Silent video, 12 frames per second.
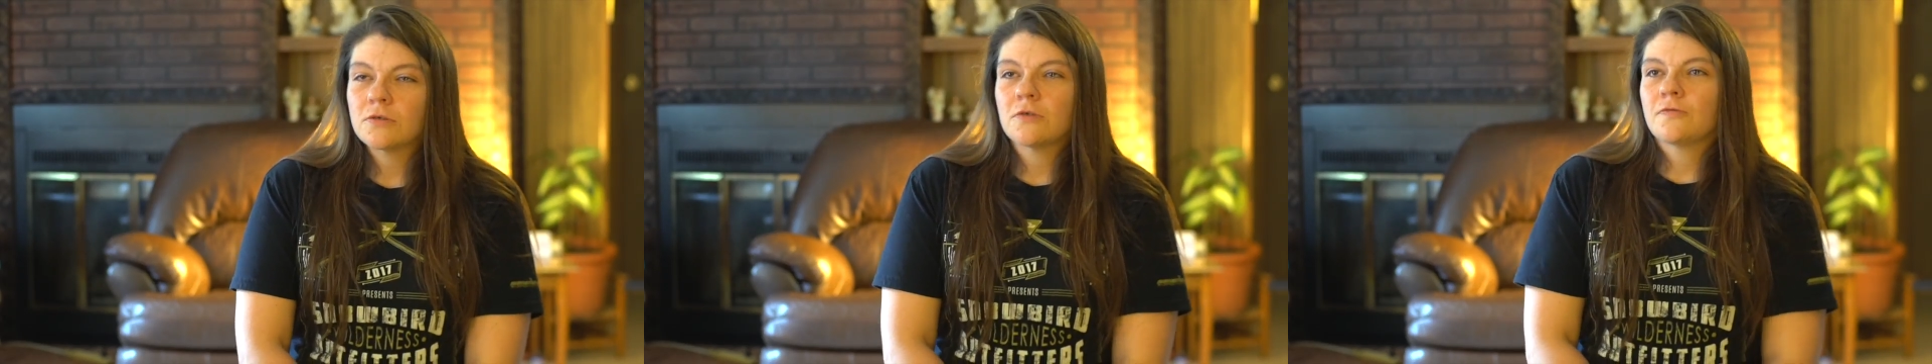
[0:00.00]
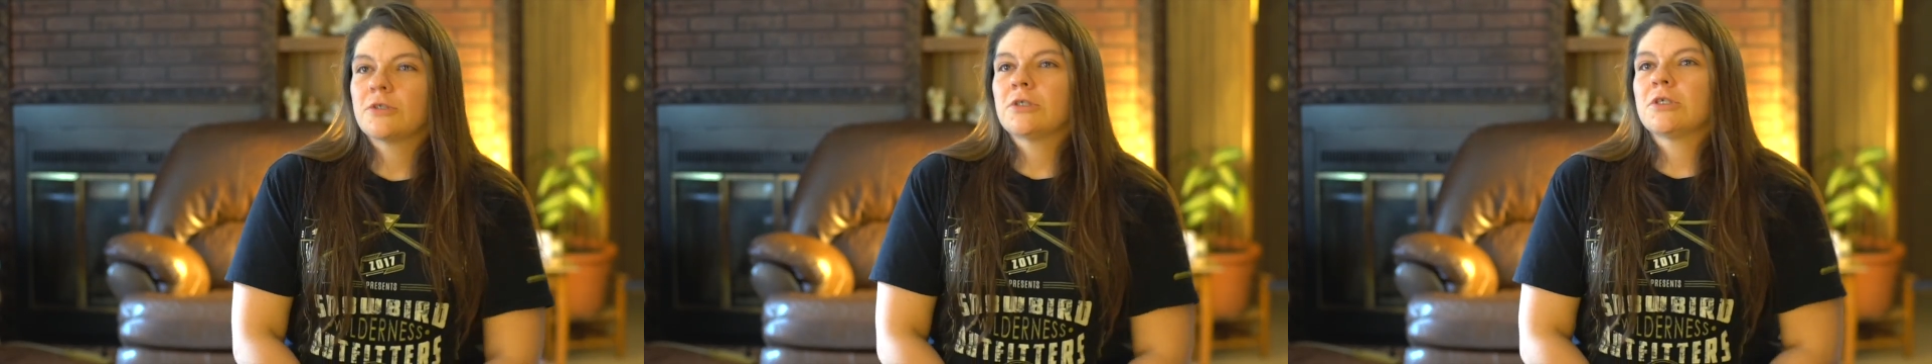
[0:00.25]
for the
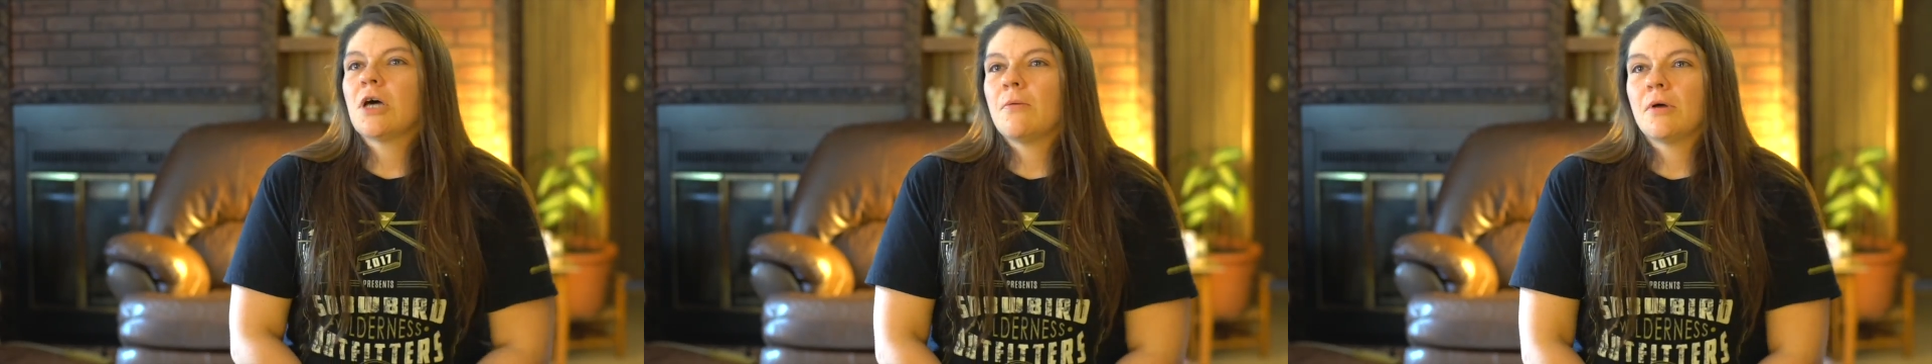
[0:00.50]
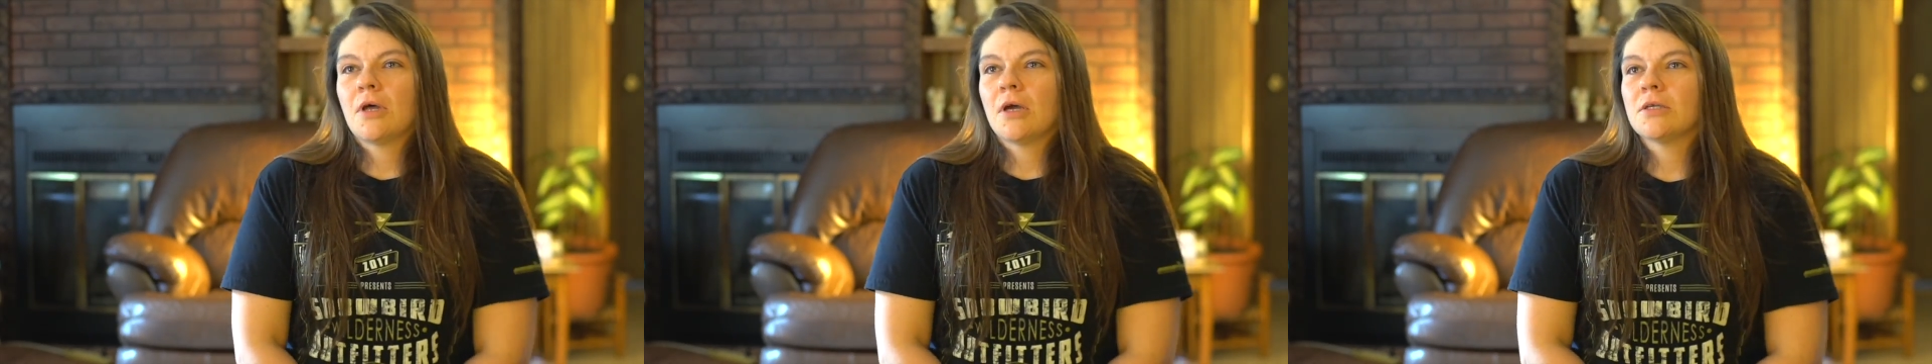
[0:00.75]
first time
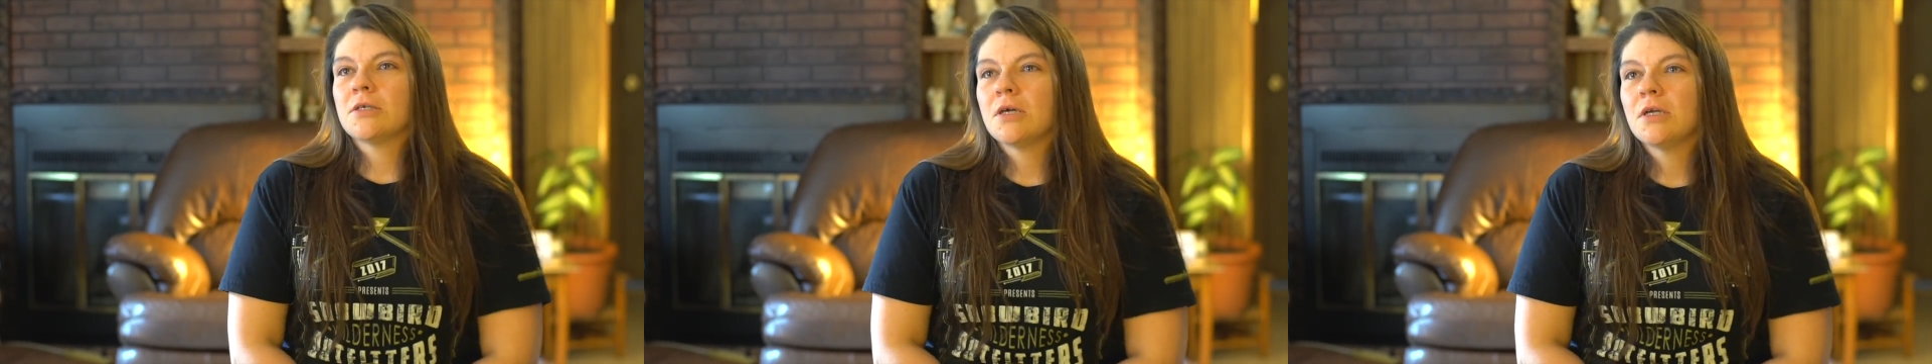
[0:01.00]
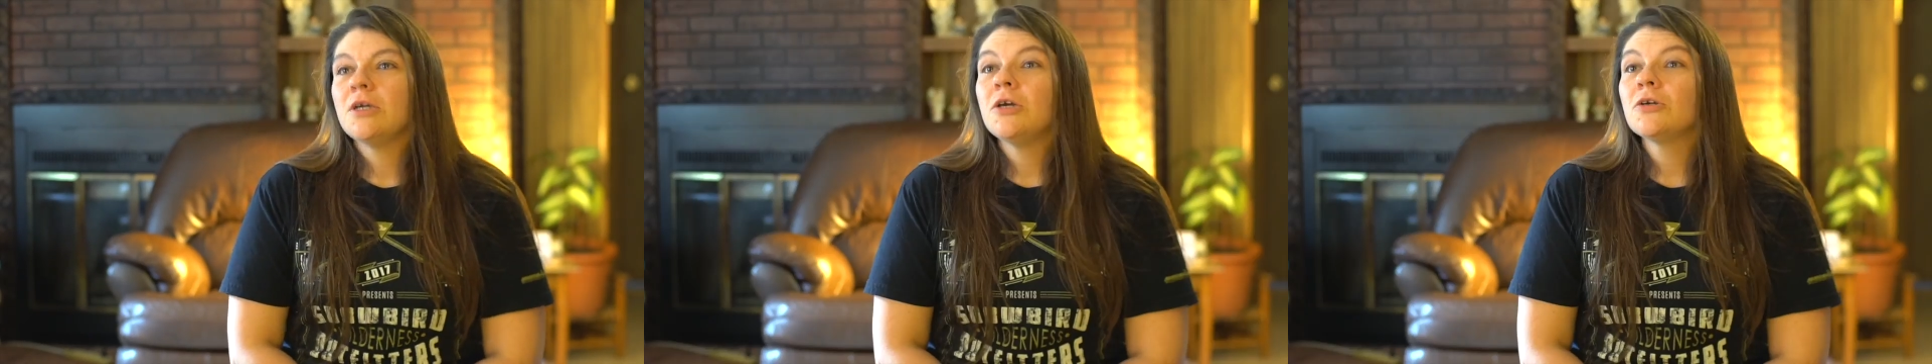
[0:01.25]
in like
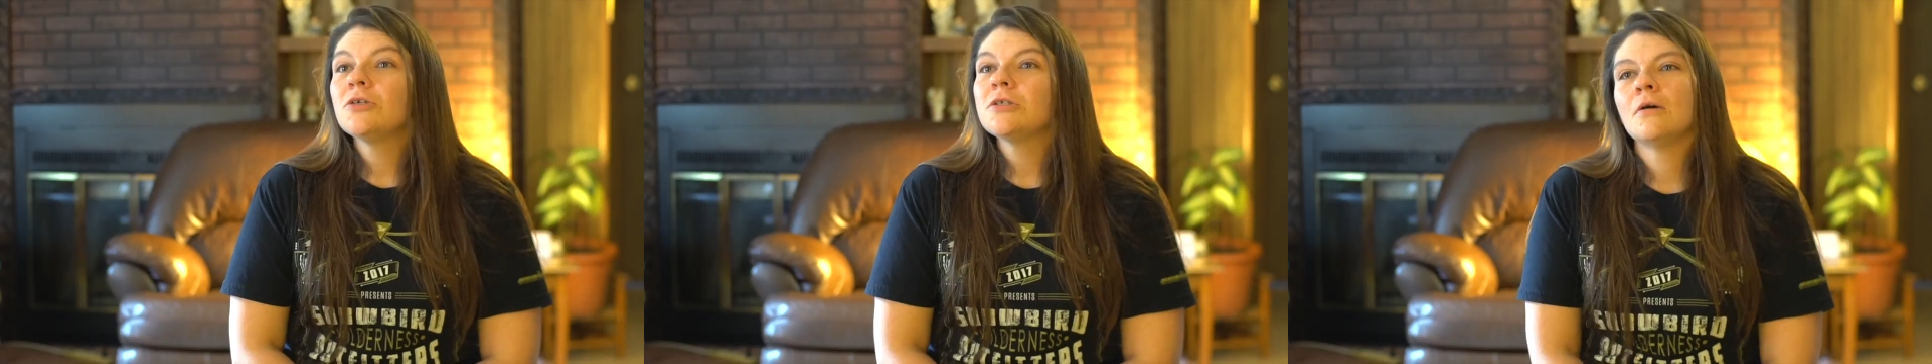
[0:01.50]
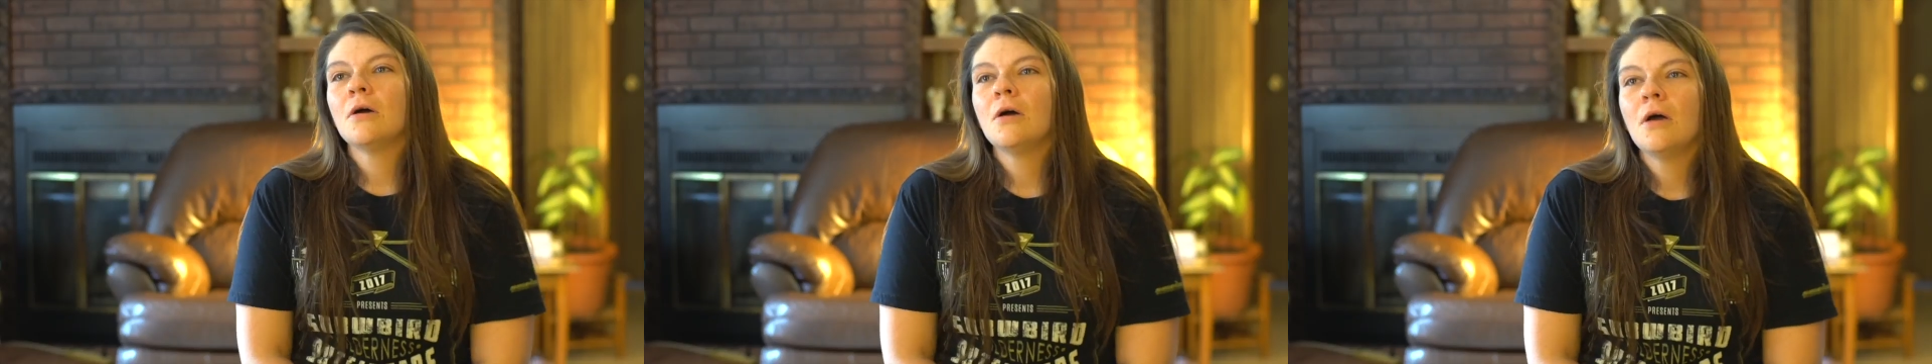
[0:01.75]
10 years.